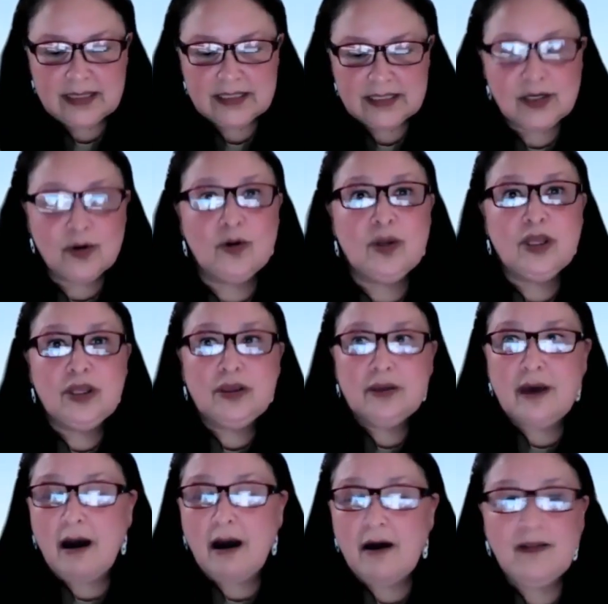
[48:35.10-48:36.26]
So
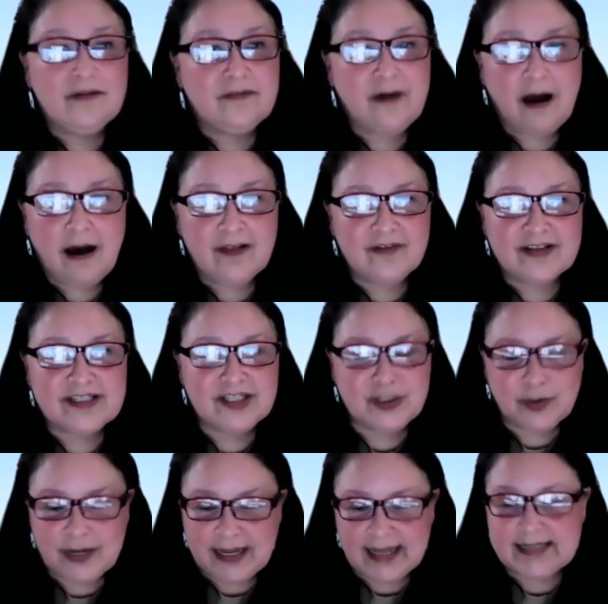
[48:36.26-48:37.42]
all of us
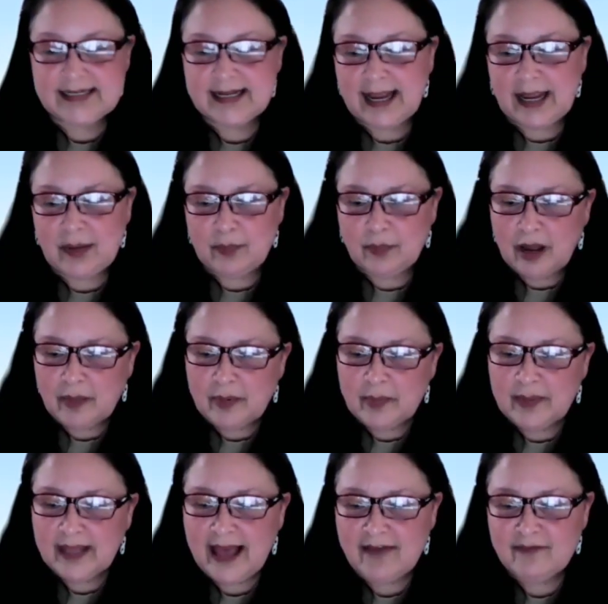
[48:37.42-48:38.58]
tuning in today
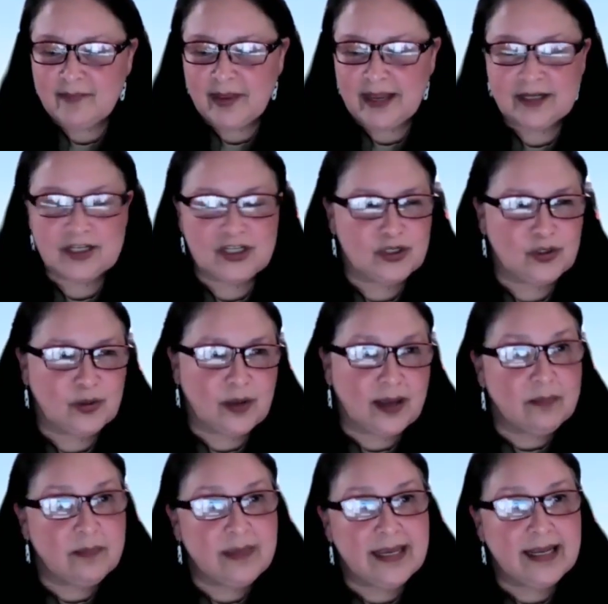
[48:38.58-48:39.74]
probably have been to a
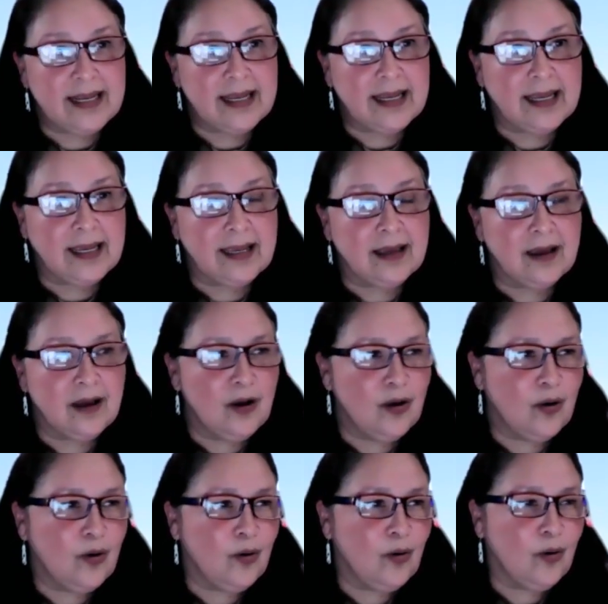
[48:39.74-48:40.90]
meeting
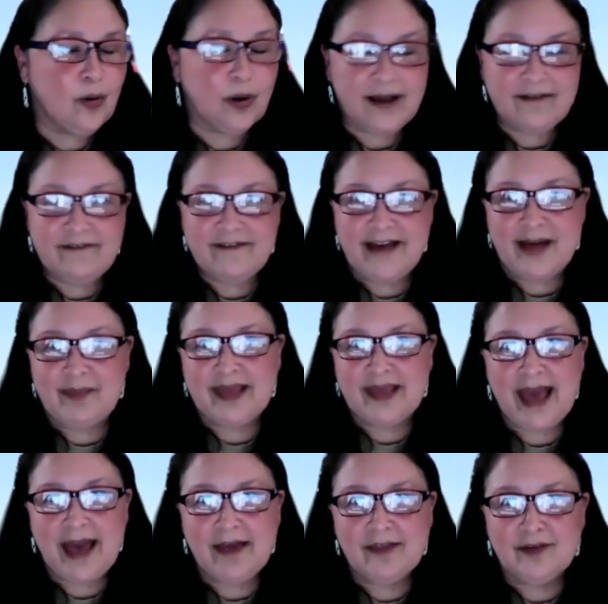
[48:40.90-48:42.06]
or a family
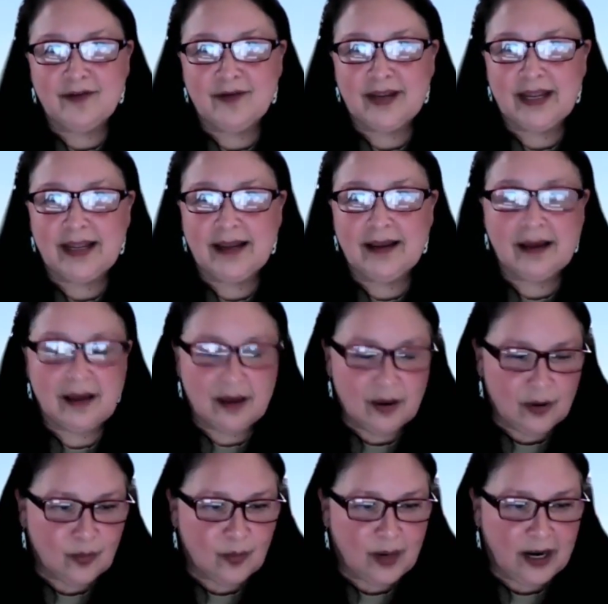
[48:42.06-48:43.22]
gathering
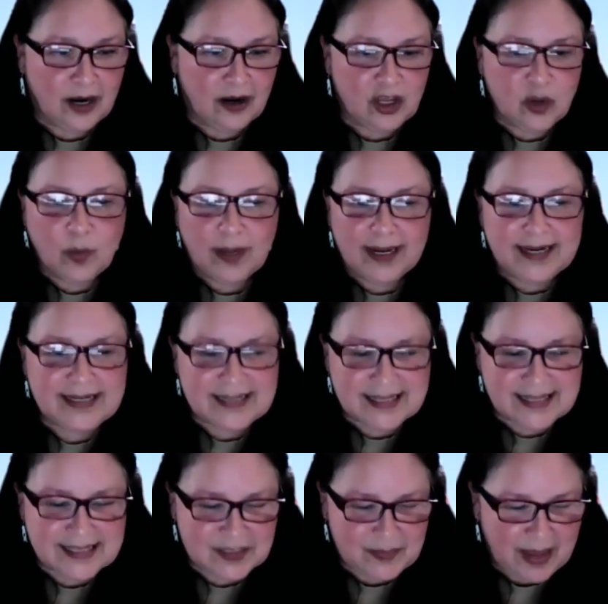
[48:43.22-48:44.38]
where you went into the
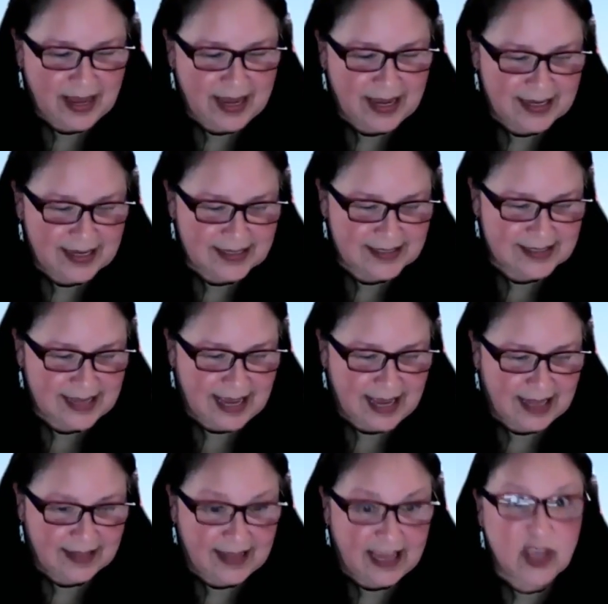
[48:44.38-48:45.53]
space
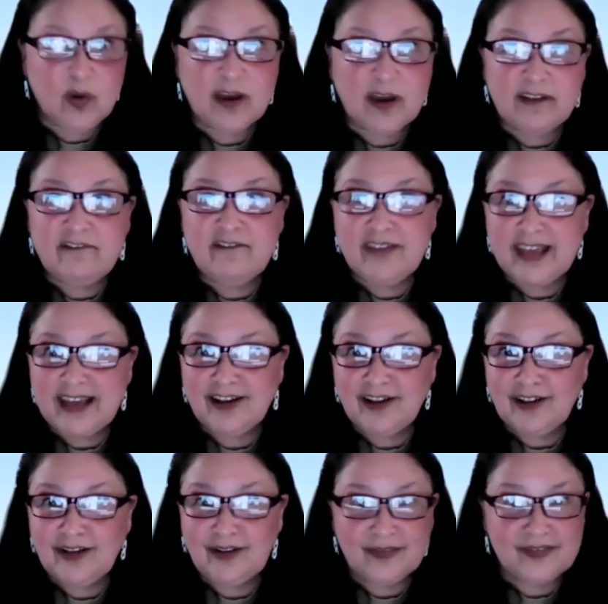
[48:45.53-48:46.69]
and like you could
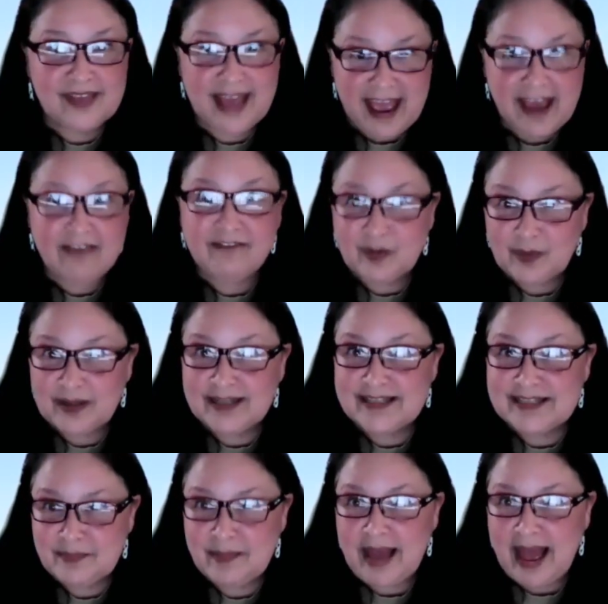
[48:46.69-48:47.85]
feel everyone's
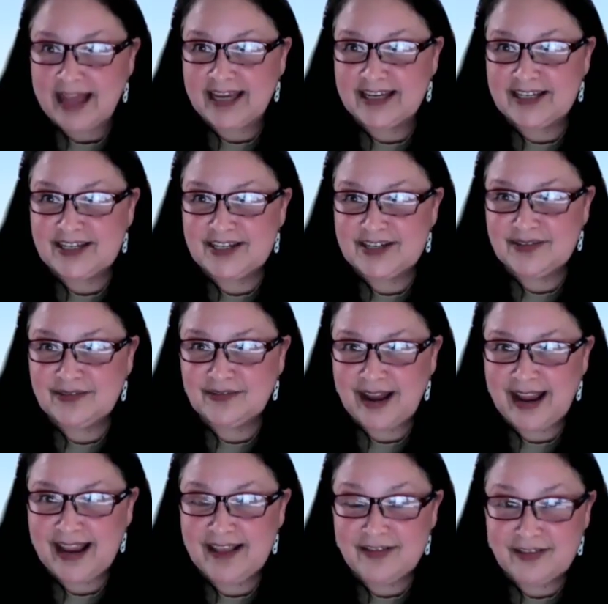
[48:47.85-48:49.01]
baggage,
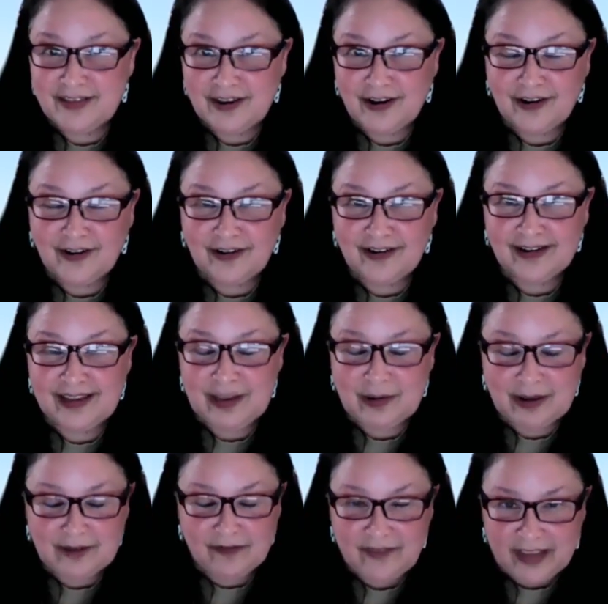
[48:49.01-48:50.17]
right? You
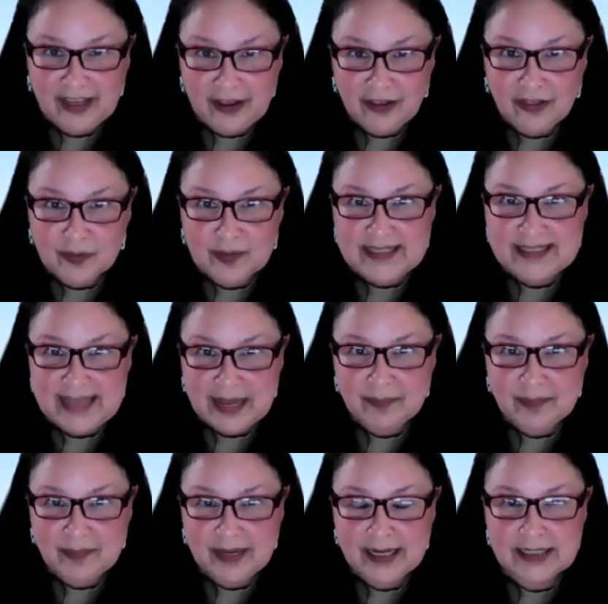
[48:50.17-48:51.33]
could feel the
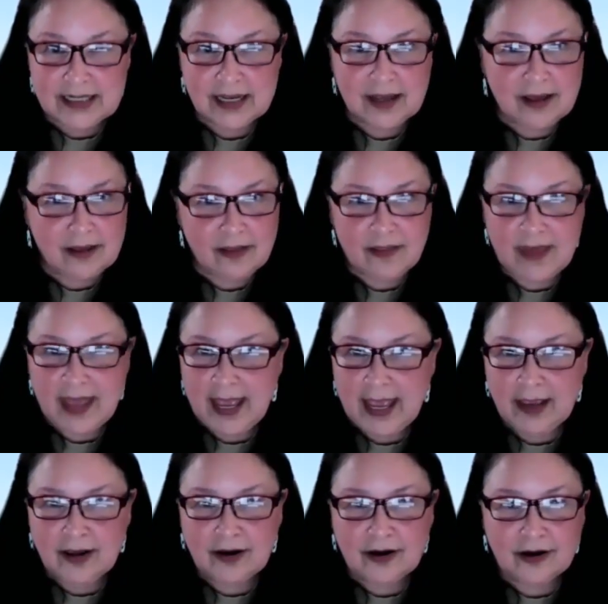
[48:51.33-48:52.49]
resentment, the
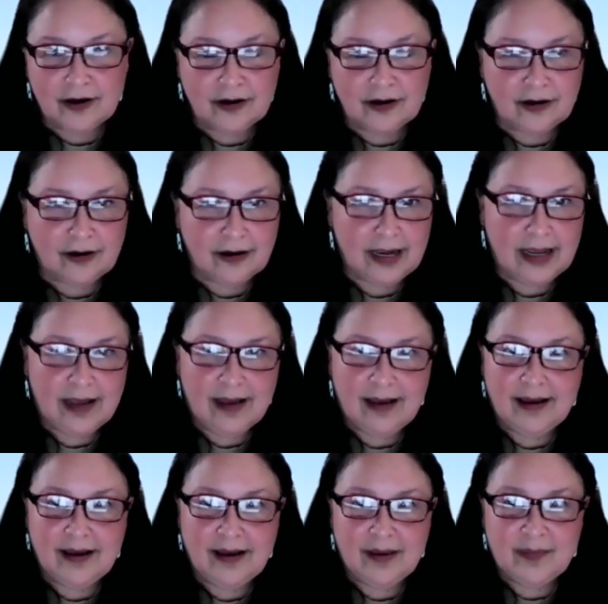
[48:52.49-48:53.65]
anger,
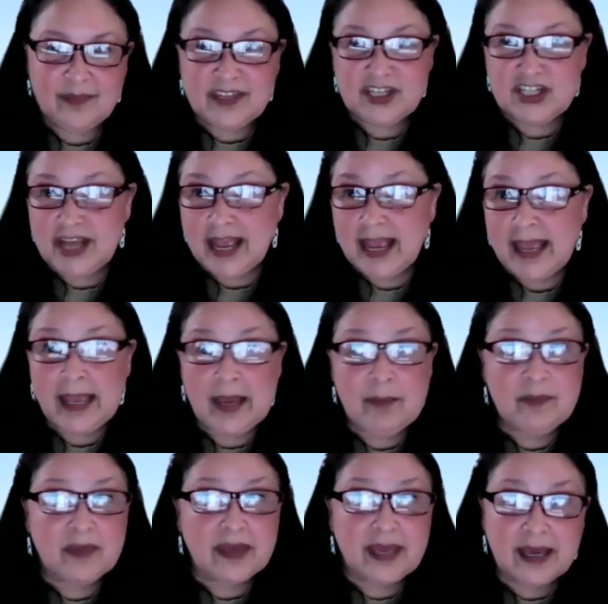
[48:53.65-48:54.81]
the shame,
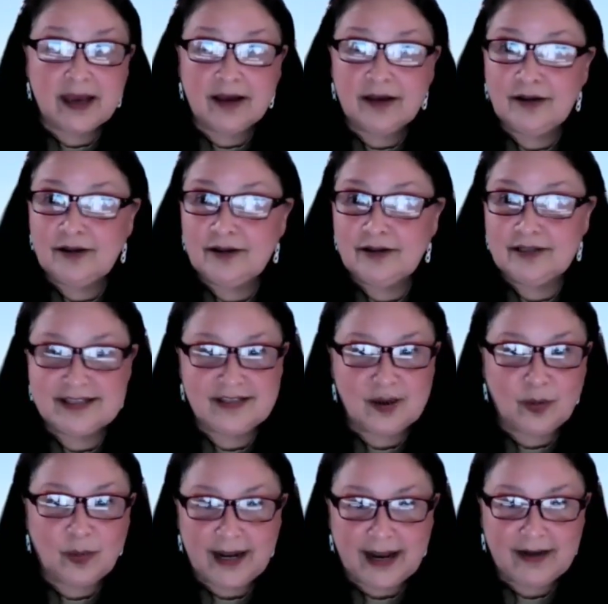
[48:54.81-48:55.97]
the guilt, the
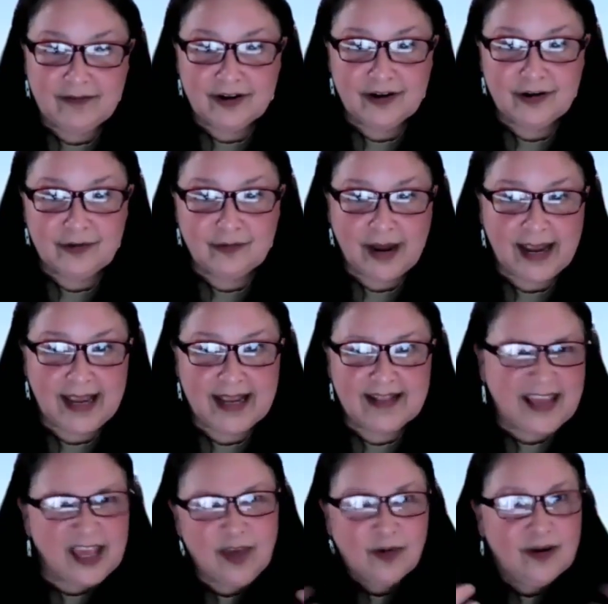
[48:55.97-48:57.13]
whatever, right?
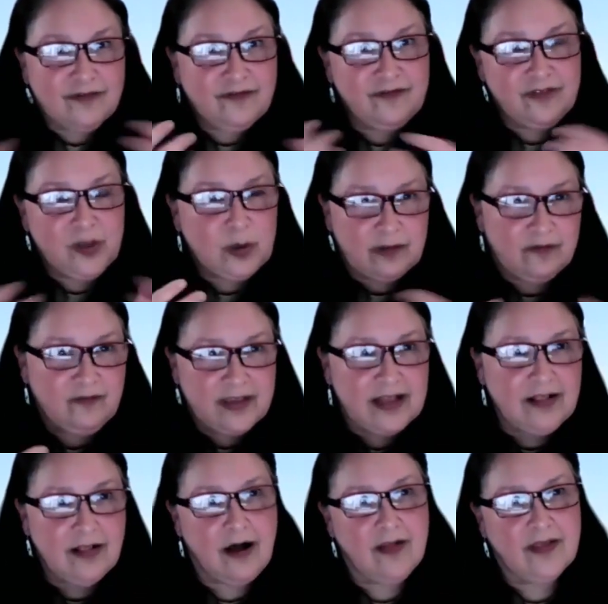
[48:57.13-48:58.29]
Like you could
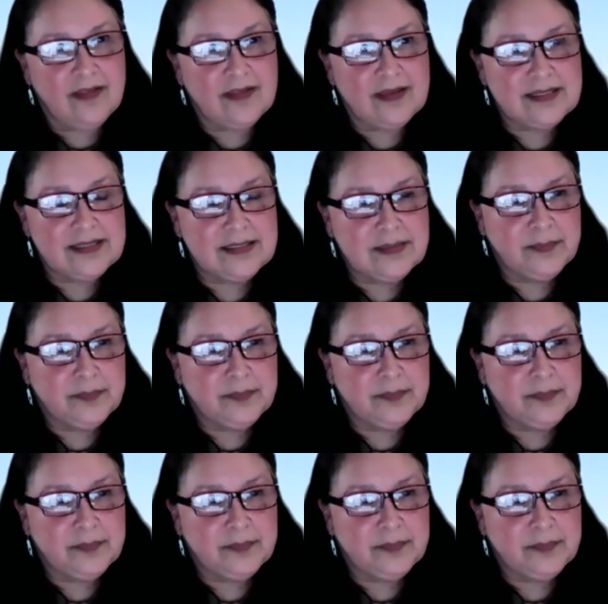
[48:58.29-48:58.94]
feel all of this.